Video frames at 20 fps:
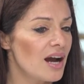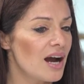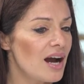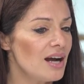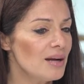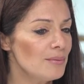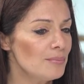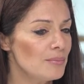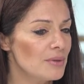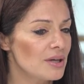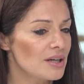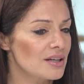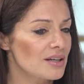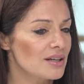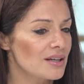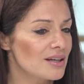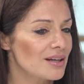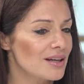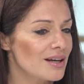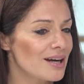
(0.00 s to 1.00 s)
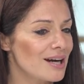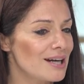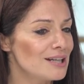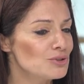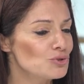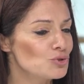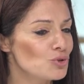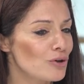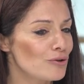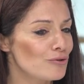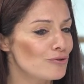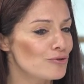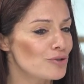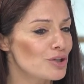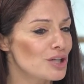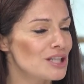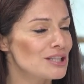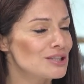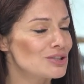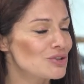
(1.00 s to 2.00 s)
I'm kind of
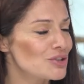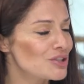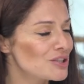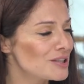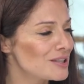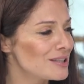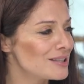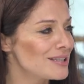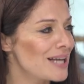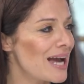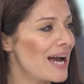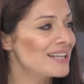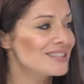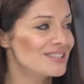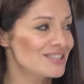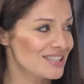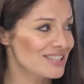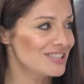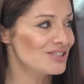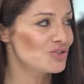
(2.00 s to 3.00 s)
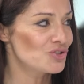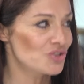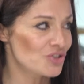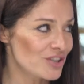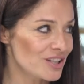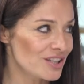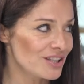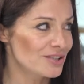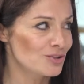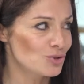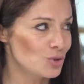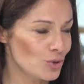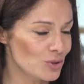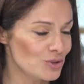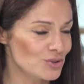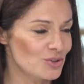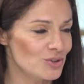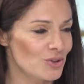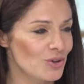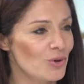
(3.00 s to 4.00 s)
interested and intrigued
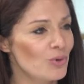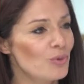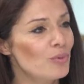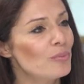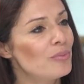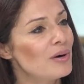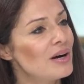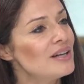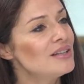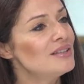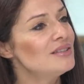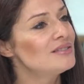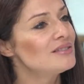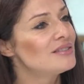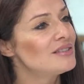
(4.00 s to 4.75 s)
also by